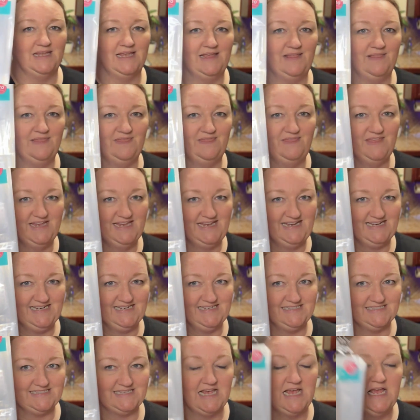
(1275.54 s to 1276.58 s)

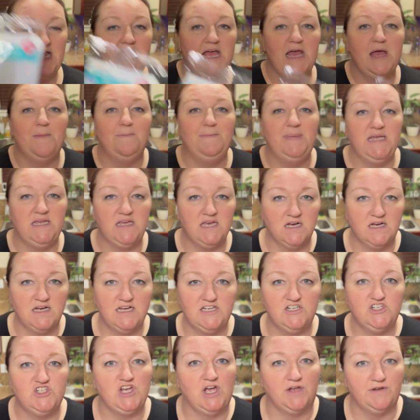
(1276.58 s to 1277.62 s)
these,
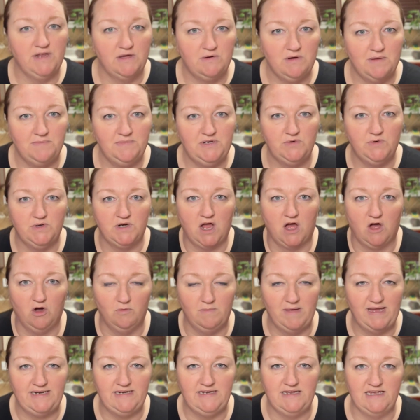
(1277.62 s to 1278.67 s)
because y'all know I'm doing
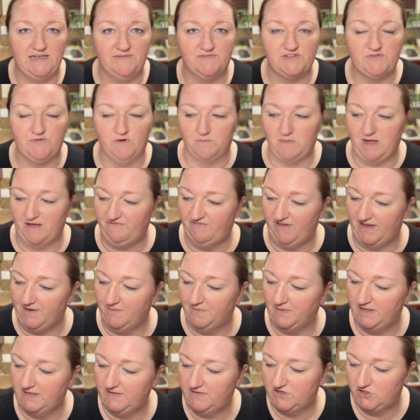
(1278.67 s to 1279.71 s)
homemade gifts for my
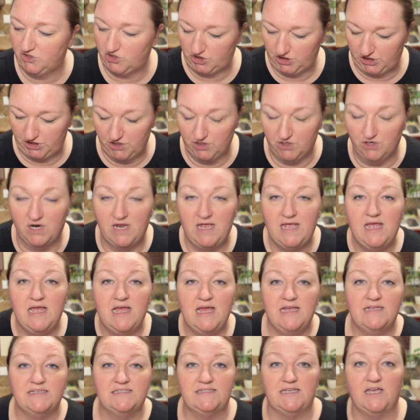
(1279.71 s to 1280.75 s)
family this year.
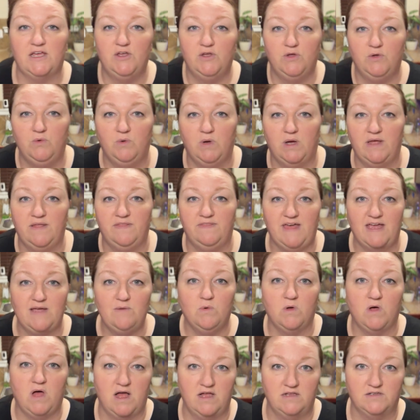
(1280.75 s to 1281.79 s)
So they
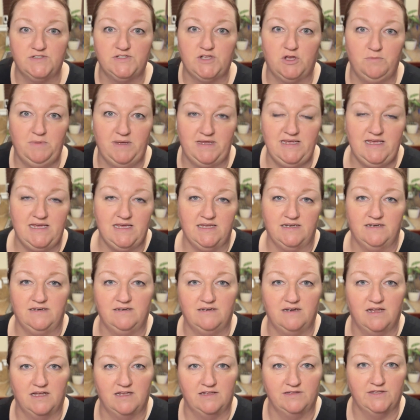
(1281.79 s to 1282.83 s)
will also be
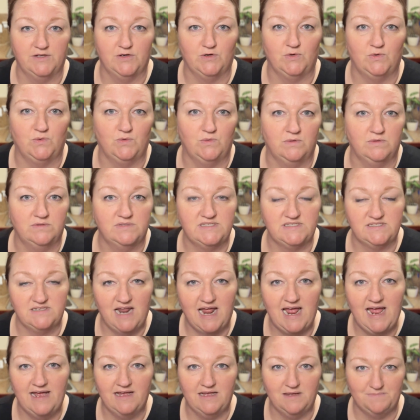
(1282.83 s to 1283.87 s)
getting a little
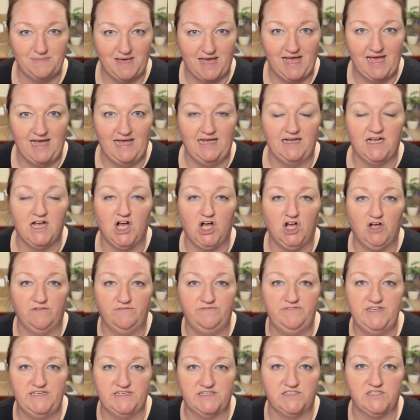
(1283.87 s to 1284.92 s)
snack bag of
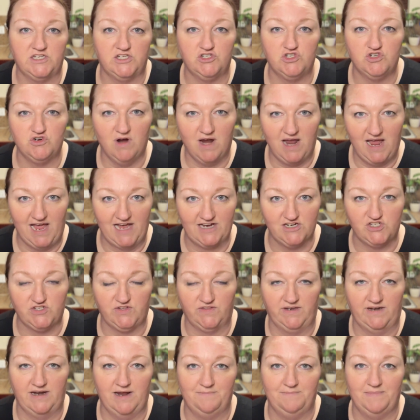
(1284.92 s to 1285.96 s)
this trash
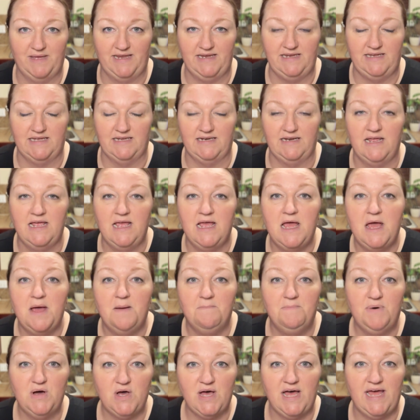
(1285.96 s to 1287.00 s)
that I'm making.
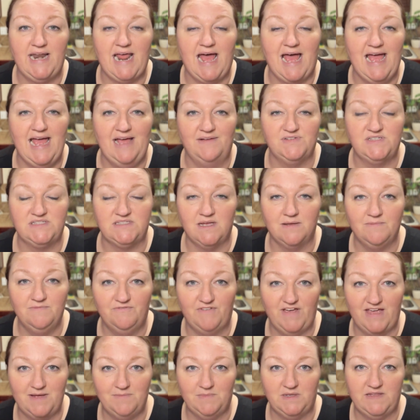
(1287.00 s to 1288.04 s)
But I have some
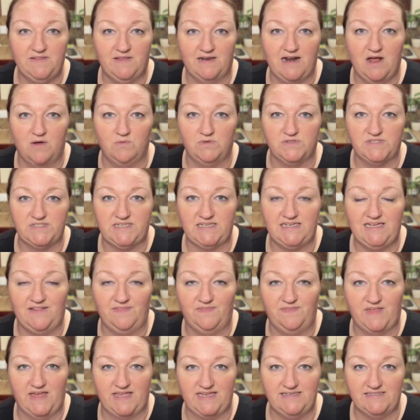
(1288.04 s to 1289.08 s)
family that I will see at
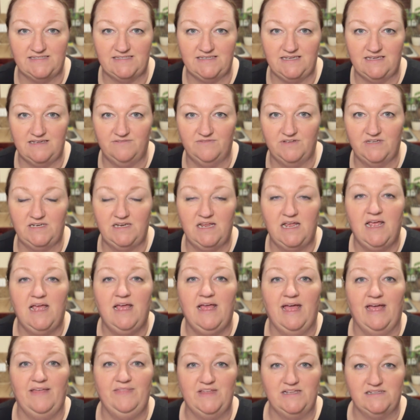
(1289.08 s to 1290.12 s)
Thanksgiving
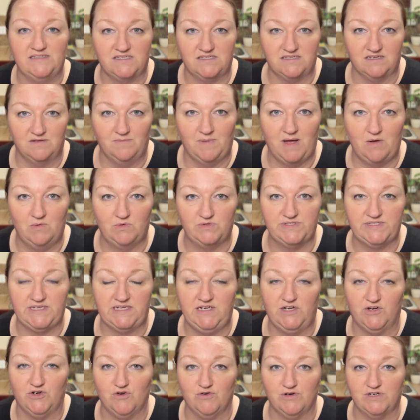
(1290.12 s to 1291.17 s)
and then some I will see
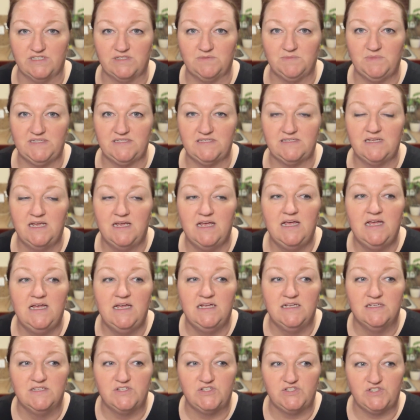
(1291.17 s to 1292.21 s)
at Christmas.
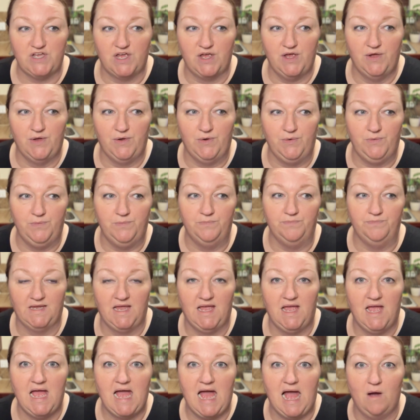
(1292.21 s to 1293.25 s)
So
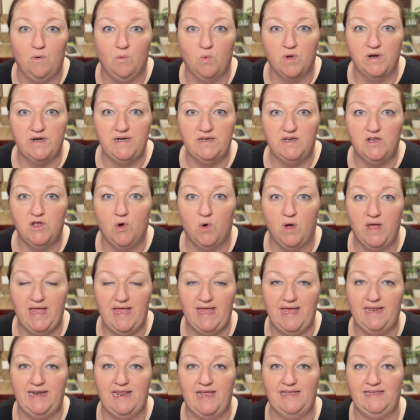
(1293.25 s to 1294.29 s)
I wanted to go
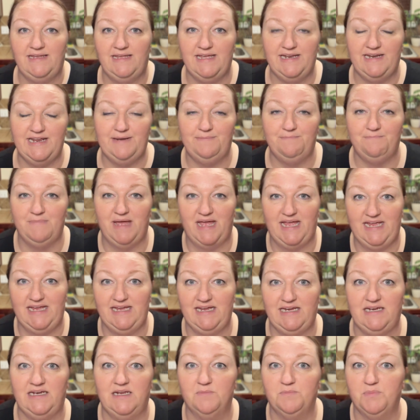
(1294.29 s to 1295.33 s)
ahead and get it
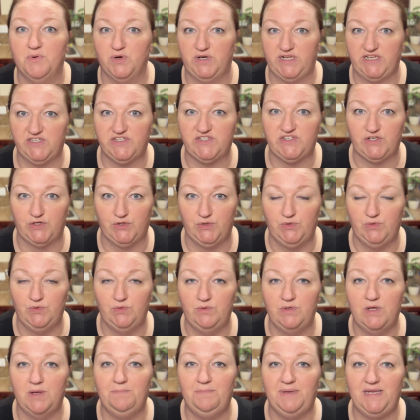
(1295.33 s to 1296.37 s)
made pretty
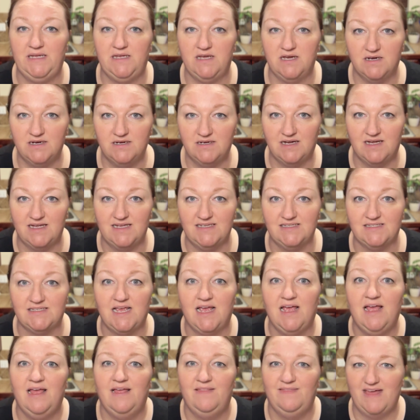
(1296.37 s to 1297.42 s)
soon because
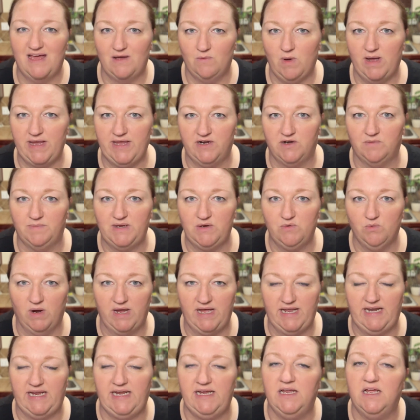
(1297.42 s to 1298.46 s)
that way it'll be
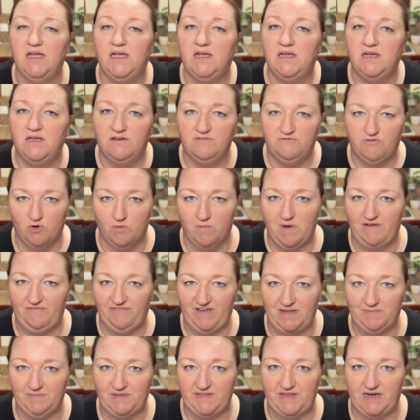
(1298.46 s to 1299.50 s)
ready for my
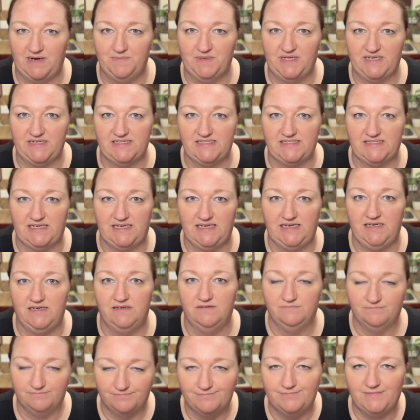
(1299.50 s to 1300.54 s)
family that I'm going to see,
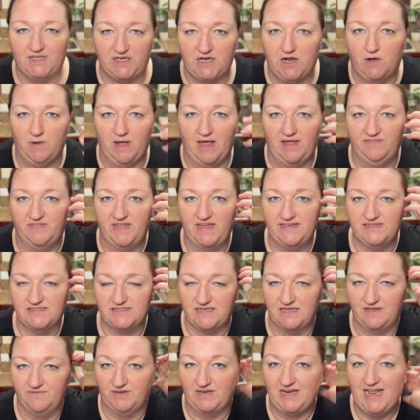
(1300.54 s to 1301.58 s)
you know, at
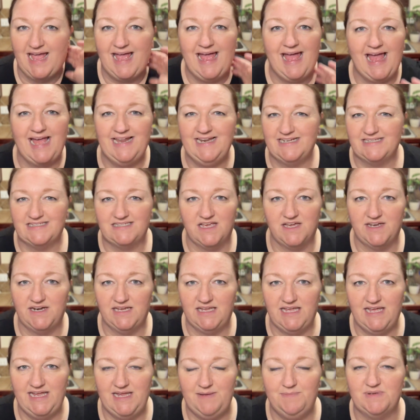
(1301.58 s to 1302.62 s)
Thanksgiving. And it's going
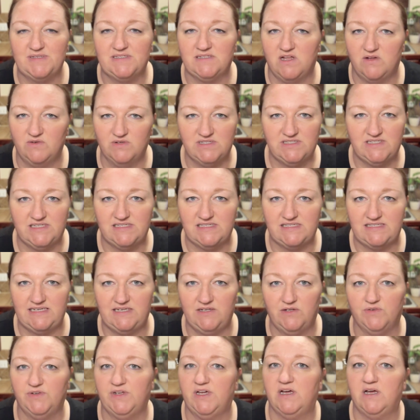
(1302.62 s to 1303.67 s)
to keep, as long as it's
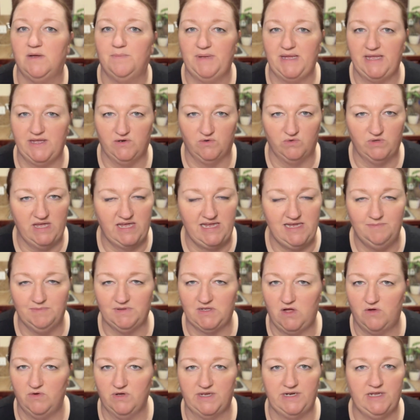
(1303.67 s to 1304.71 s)
sealed up, it'll keep
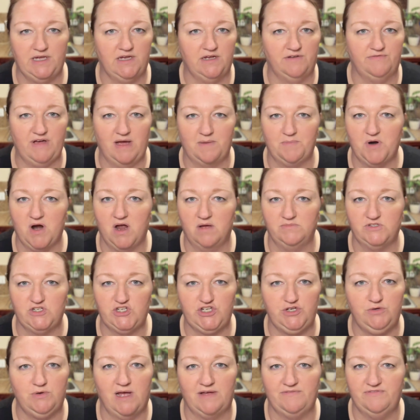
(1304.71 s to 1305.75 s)
long enough. I promise
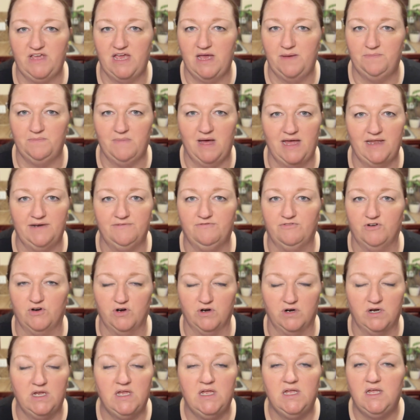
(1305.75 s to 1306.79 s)
you, I've kept mine
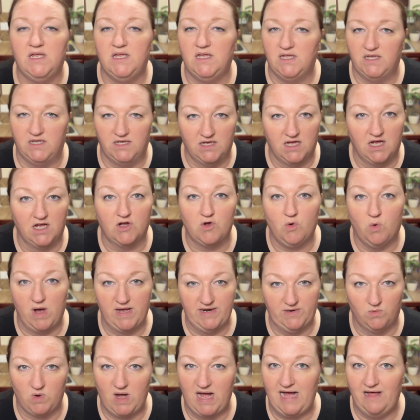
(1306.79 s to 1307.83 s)
for quite
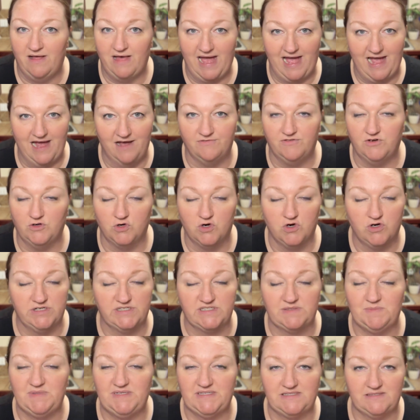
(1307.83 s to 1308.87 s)
a while after
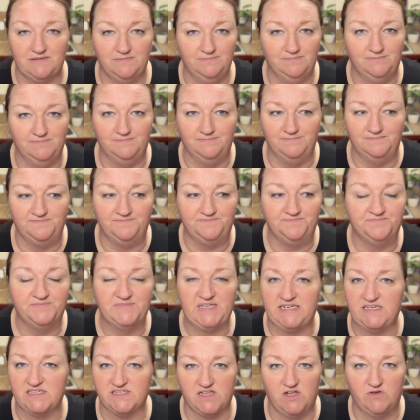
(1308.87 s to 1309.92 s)
Christmas. And
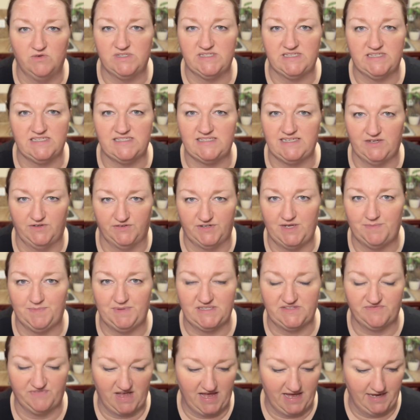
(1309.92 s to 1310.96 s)
as long as it's sealed up,
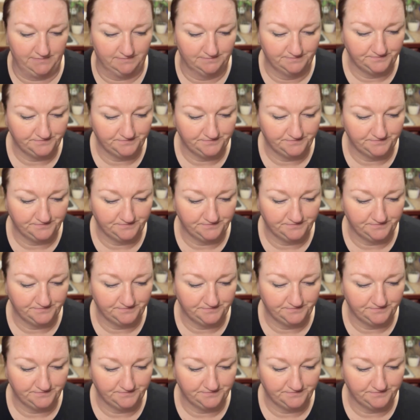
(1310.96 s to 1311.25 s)
it's fine.